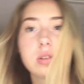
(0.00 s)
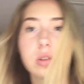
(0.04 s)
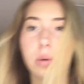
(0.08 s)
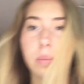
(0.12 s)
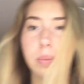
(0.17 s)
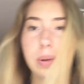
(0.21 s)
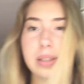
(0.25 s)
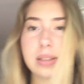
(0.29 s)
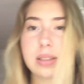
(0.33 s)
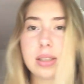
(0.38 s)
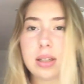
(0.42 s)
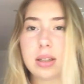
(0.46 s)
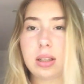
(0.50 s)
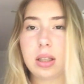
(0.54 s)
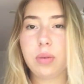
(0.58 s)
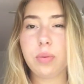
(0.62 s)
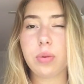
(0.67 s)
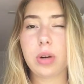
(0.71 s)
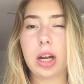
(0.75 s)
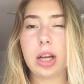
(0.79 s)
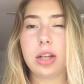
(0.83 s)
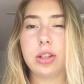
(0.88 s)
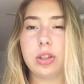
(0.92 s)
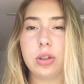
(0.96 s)
So basically
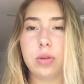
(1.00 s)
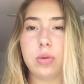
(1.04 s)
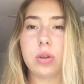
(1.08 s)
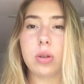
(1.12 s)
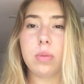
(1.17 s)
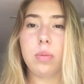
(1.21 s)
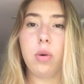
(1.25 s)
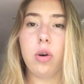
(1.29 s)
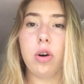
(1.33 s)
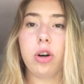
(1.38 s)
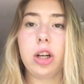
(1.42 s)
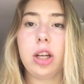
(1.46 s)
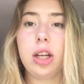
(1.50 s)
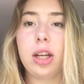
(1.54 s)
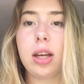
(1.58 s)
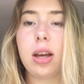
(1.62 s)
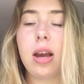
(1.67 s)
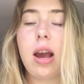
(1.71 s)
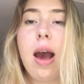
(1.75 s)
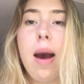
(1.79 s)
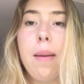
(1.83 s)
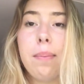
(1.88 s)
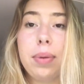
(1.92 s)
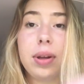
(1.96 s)
what I do in the morning,
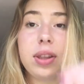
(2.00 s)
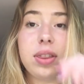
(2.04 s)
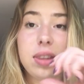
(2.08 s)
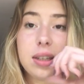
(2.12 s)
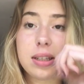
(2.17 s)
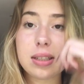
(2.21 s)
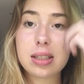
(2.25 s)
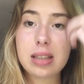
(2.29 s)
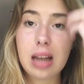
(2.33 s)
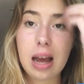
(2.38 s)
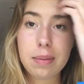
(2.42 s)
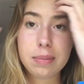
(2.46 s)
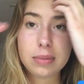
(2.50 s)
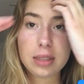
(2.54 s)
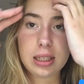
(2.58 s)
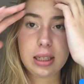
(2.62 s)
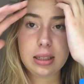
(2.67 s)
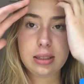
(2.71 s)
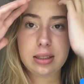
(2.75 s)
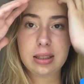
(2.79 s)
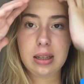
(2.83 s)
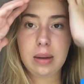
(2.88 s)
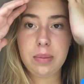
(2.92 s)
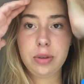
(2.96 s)
but this time it's
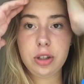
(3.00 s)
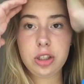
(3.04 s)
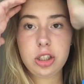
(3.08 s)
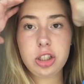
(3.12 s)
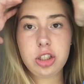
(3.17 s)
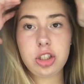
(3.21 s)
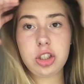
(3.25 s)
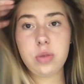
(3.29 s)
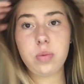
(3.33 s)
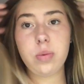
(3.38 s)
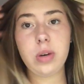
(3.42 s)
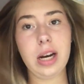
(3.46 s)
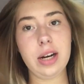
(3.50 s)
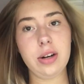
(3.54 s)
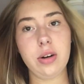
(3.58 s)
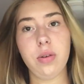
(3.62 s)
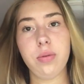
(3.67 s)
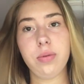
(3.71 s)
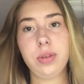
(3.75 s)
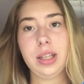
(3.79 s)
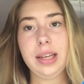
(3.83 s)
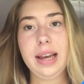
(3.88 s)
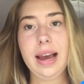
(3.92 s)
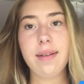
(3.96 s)
like summer edition when I
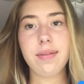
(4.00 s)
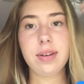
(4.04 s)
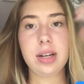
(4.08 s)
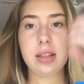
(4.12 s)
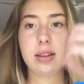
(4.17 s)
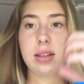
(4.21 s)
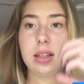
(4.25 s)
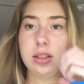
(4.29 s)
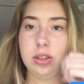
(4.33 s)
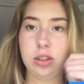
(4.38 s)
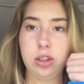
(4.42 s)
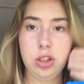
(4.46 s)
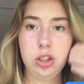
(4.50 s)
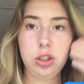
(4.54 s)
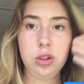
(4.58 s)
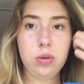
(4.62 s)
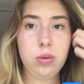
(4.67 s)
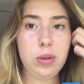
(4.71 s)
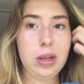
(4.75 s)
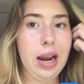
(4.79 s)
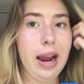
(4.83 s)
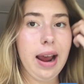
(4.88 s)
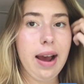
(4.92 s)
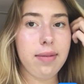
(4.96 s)
don't really have anything to
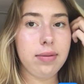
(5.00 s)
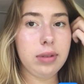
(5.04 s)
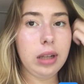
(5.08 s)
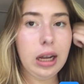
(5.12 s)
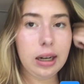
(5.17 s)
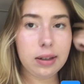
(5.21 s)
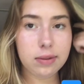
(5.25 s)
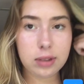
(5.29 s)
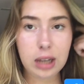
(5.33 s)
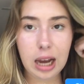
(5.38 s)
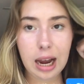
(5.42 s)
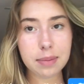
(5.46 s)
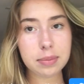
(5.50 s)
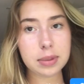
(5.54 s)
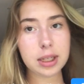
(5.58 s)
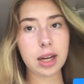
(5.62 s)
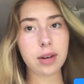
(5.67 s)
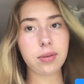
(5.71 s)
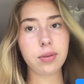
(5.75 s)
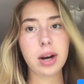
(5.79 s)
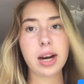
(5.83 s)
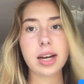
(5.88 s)
do and I have a lot of time to get